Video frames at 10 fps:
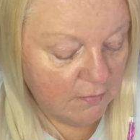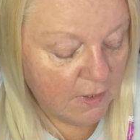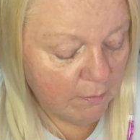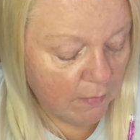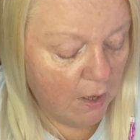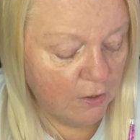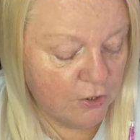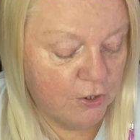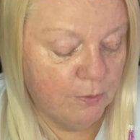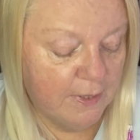
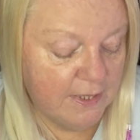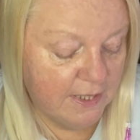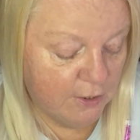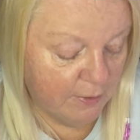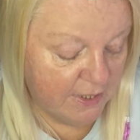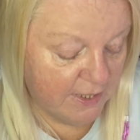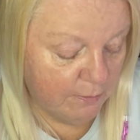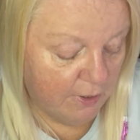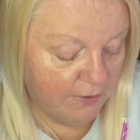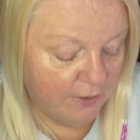March twenty
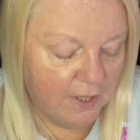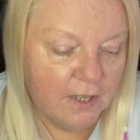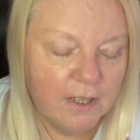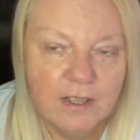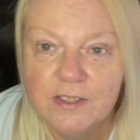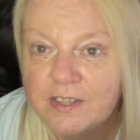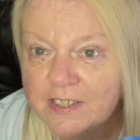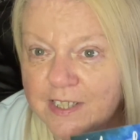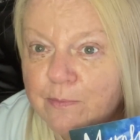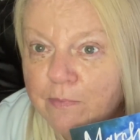twenty-one. So this
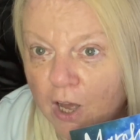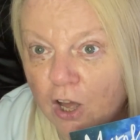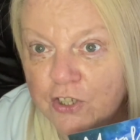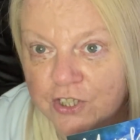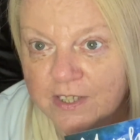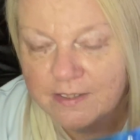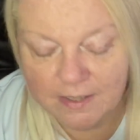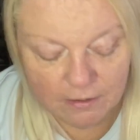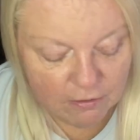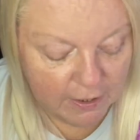is March's knit
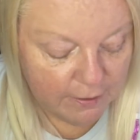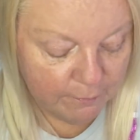crate,